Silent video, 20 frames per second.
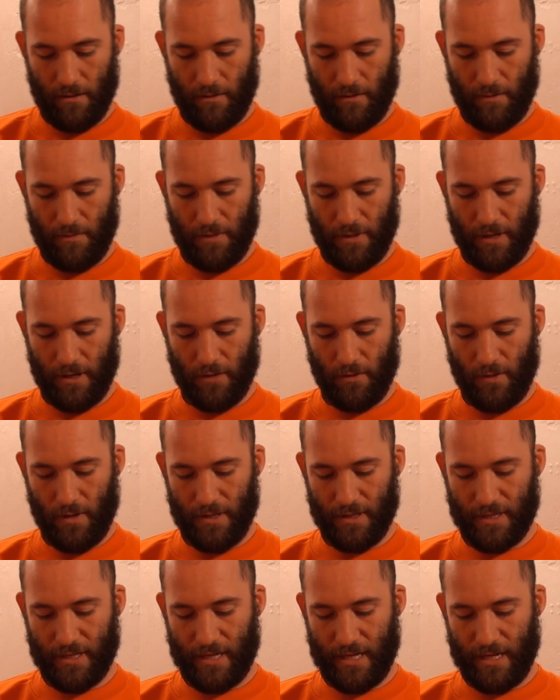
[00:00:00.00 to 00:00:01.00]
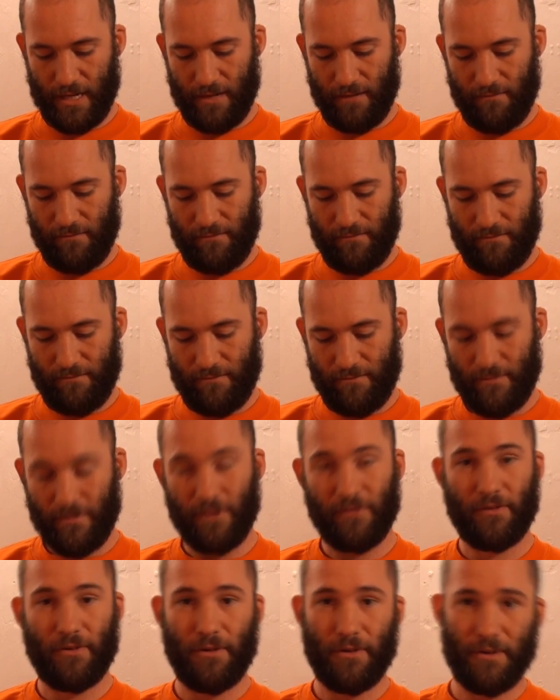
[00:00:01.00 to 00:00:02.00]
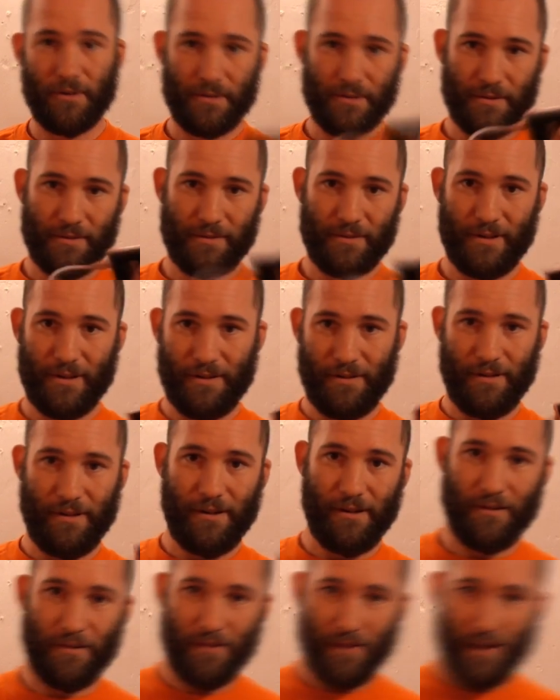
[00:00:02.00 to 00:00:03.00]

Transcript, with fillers: we plug one side, of course, into the hard